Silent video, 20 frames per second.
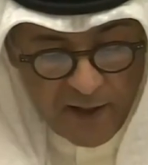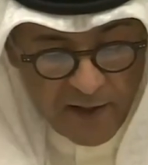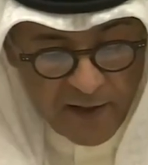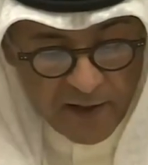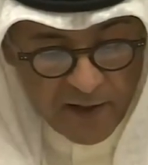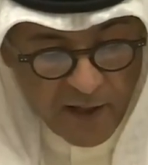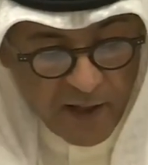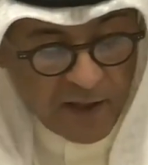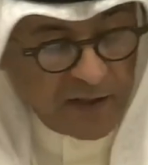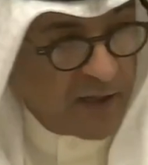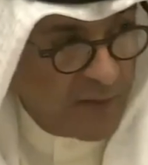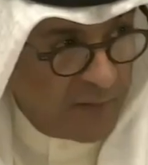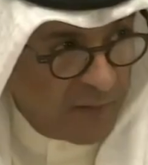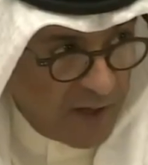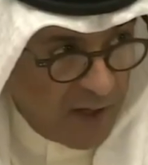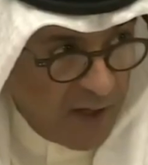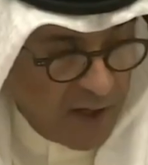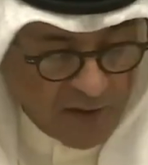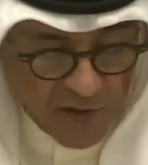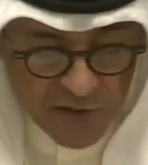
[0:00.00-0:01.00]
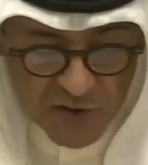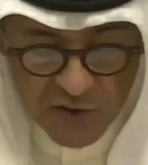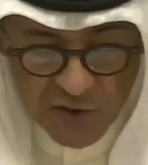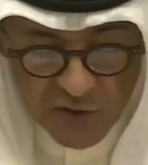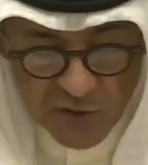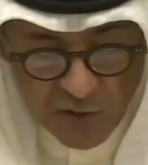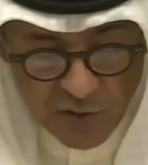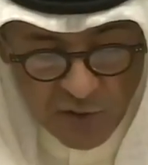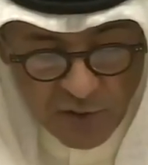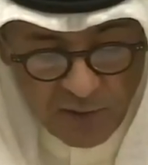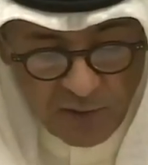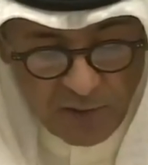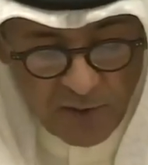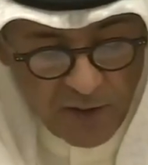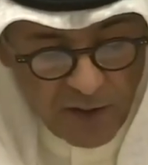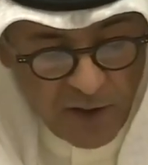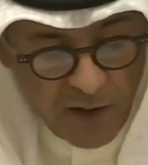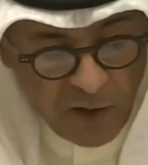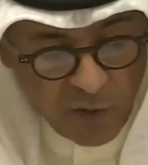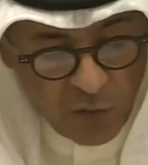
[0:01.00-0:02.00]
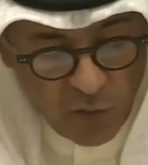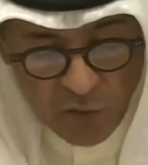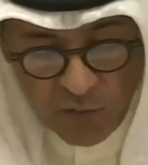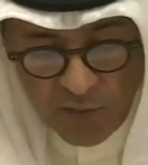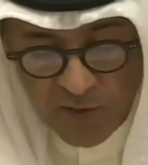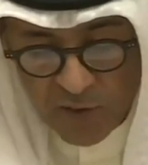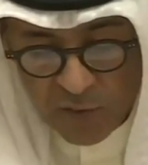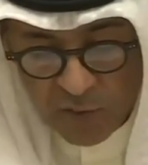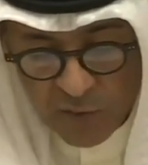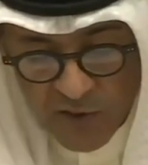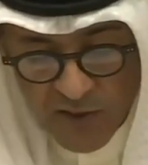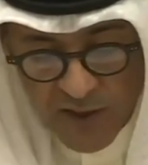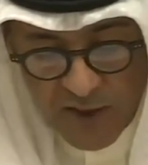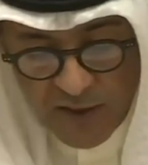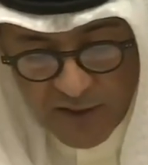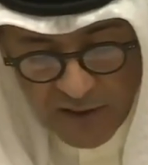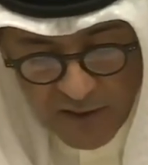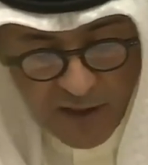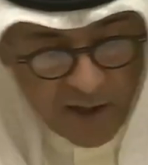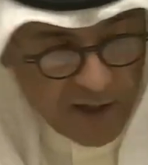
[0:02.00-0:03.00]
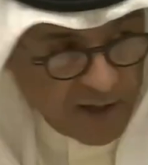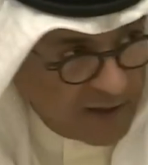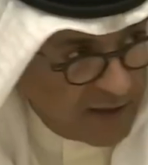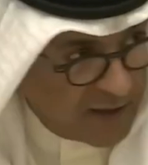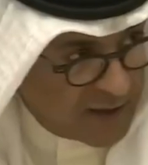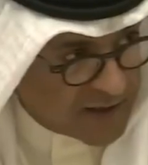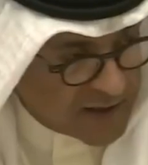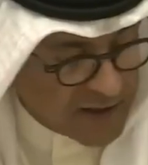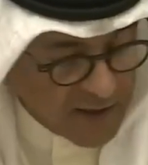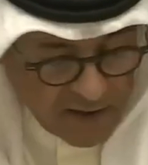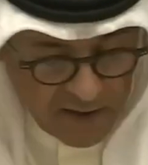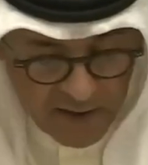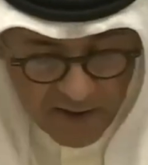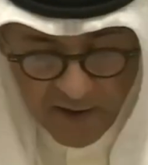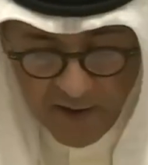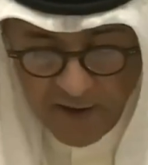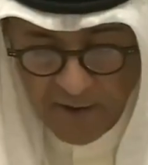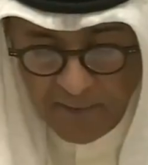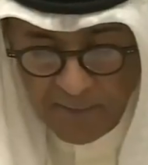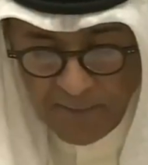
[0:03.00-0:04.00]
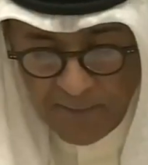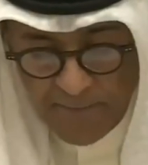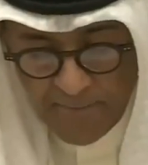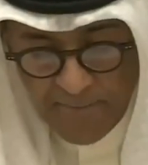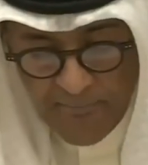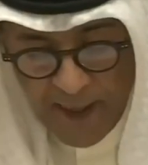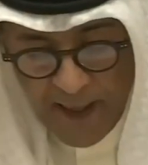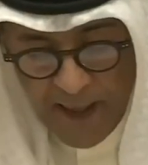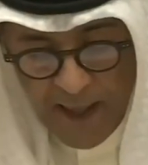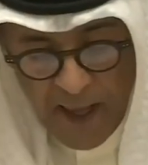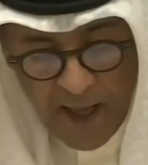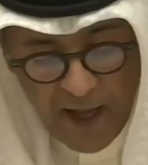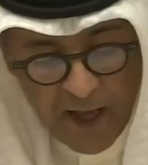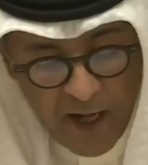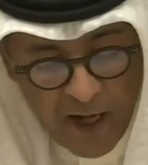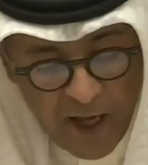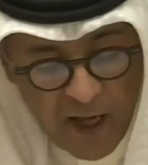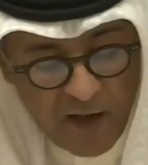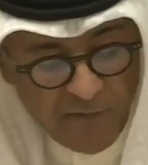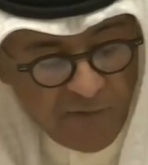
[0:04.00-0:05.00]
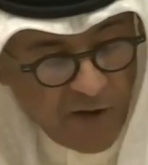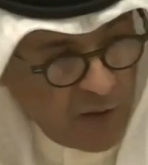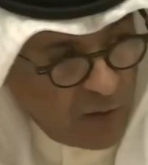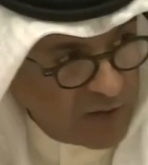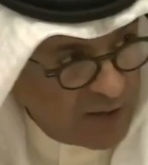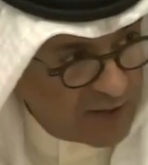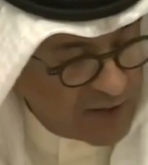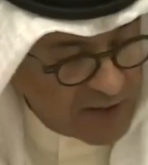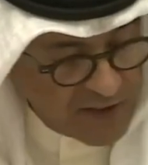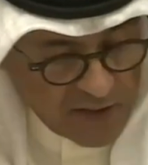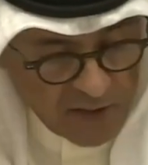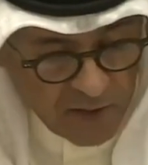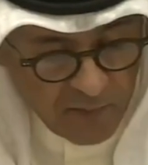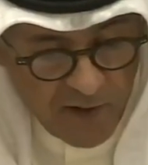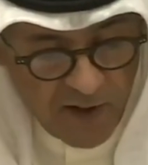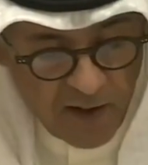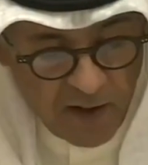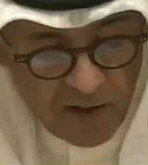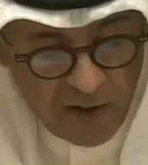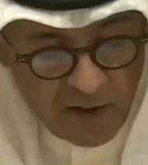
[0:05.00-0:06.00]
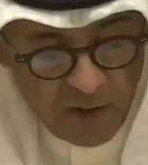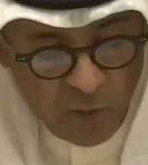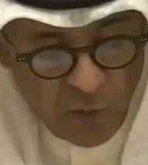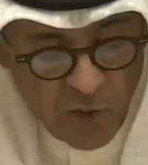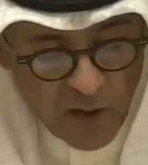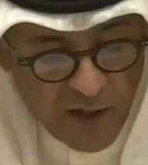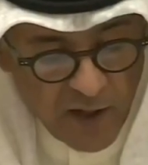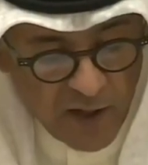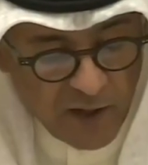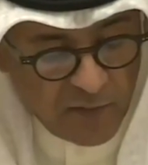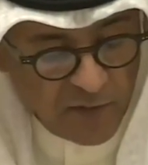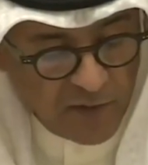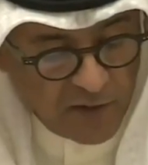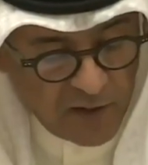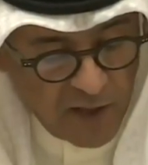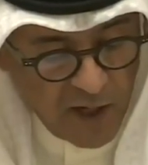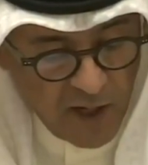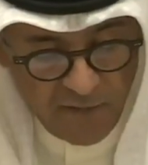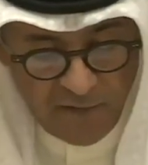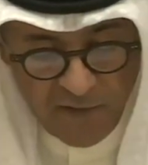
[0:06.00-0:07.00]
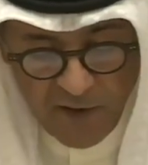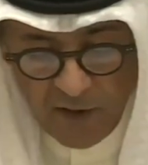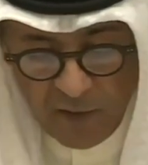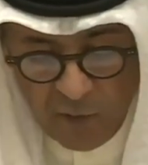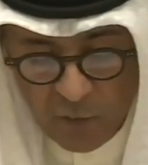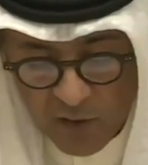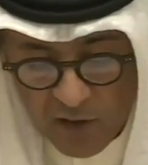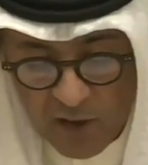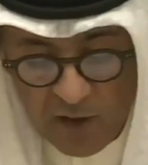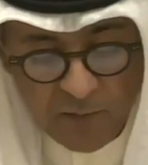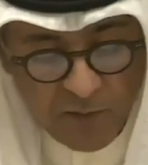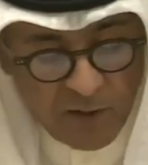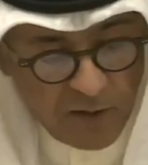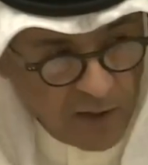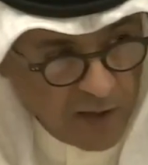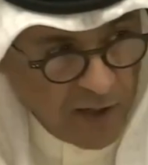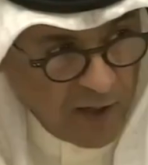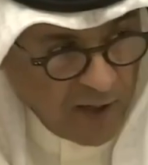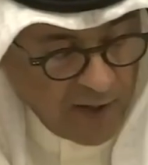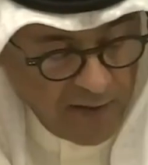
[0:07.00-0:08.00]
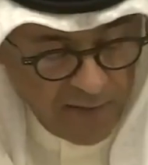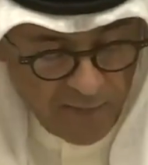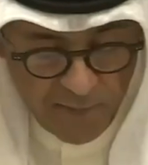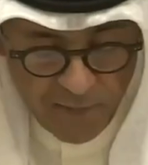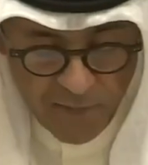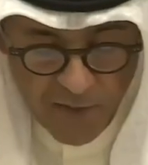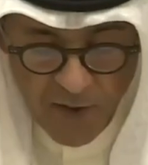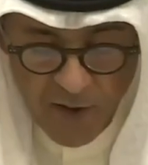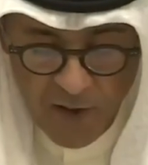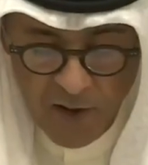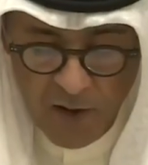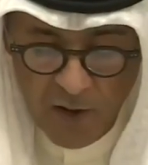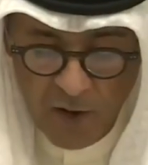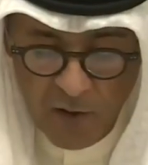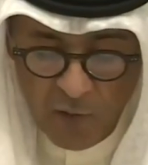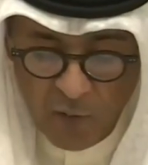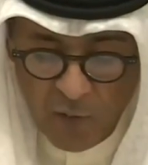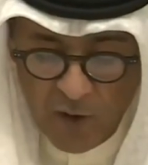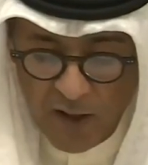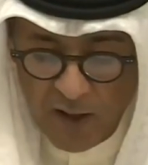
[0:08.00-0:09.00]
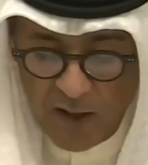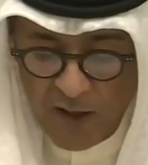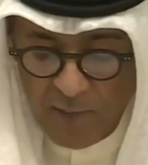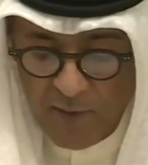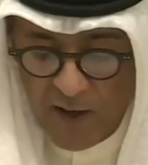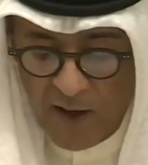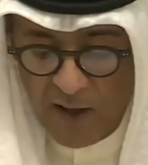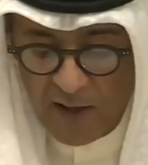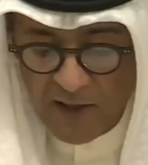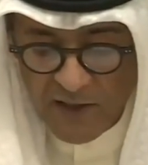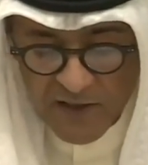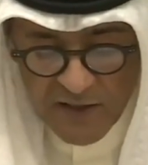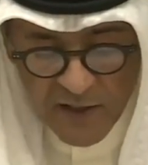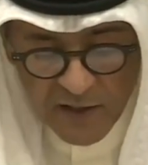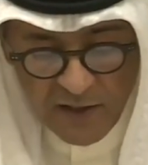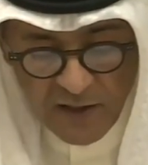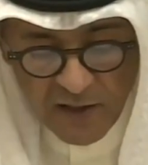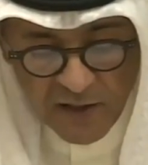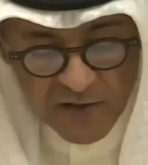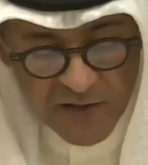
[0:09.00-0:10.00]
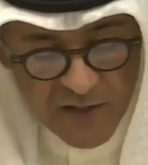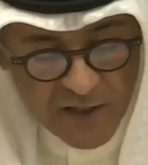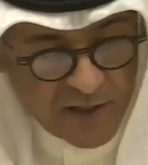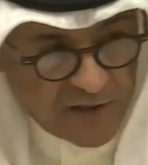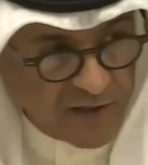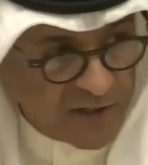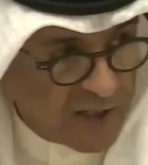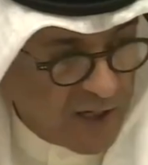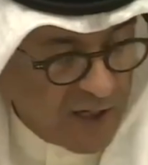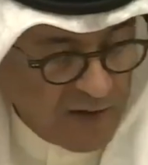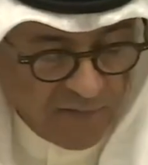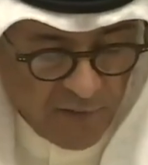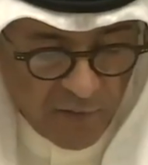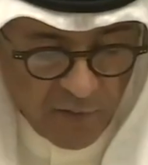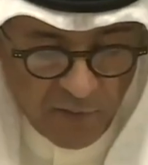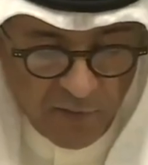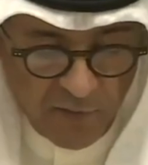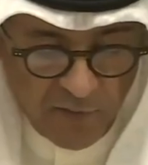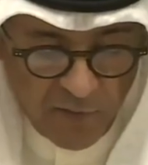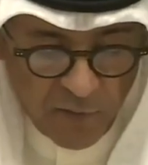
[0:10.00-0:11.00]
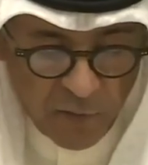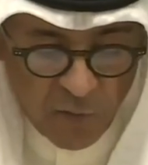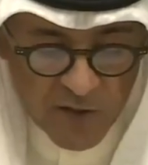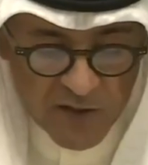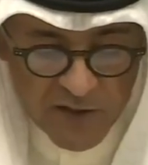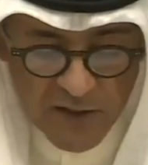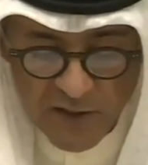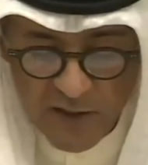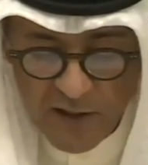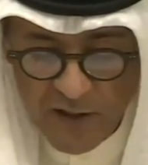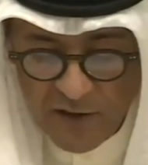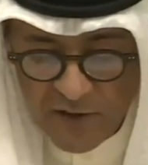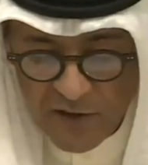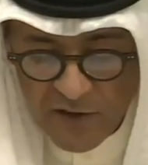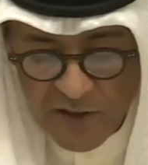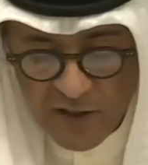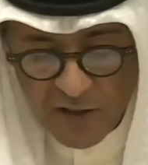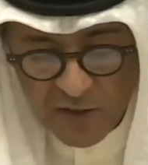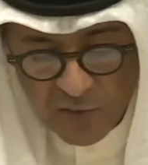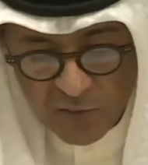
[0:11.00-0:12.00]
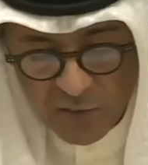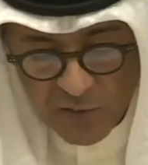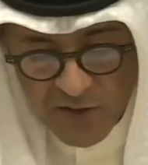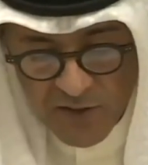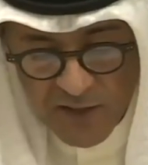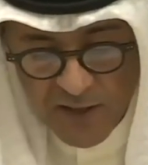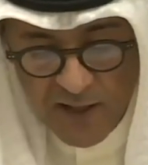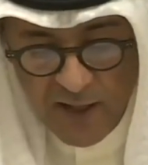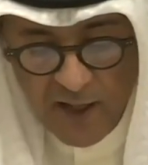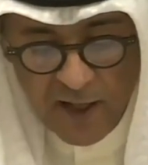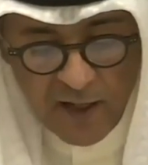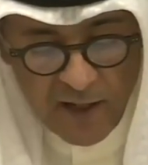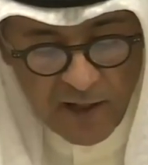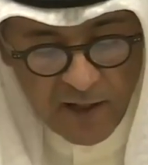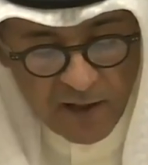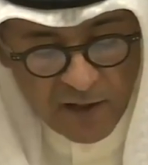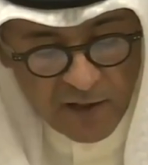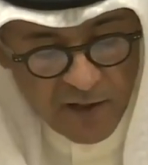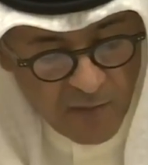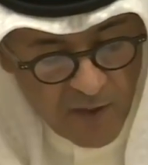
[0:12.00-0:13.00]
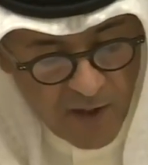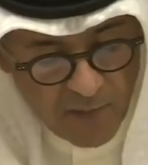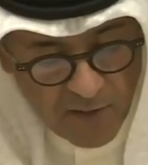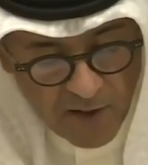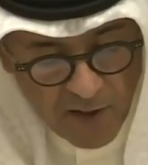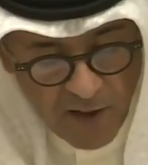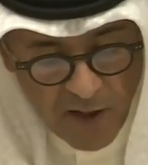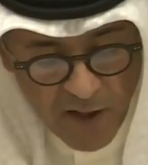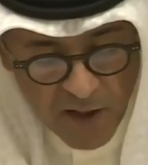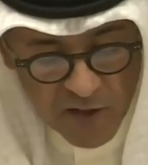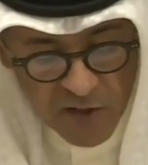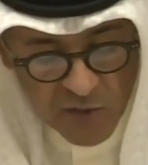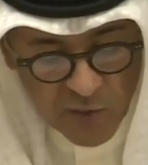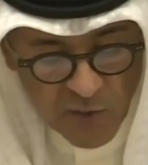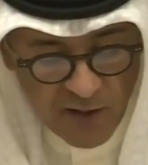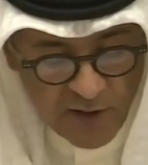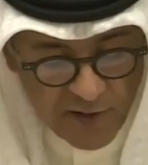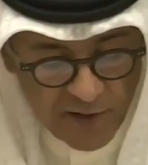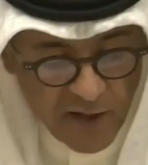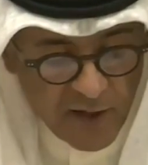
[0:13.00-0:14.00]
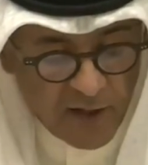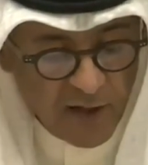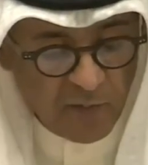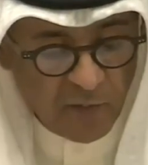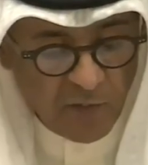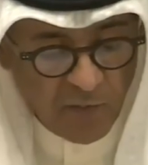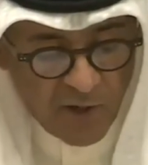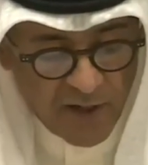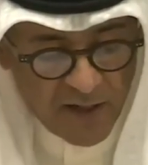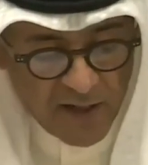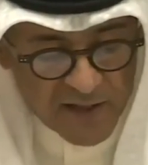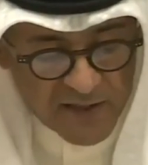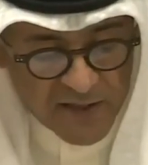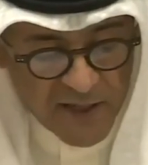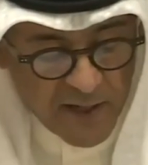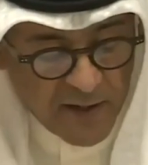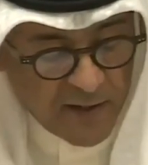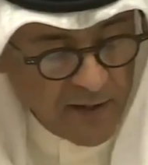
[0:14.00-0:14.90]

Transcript: meeting, I would like to greet you and I would like to start by thanking the government of the Russian Federation, our friendly Russian Federation for their welcome and hospitality. I would like to thank my friend, the Foreign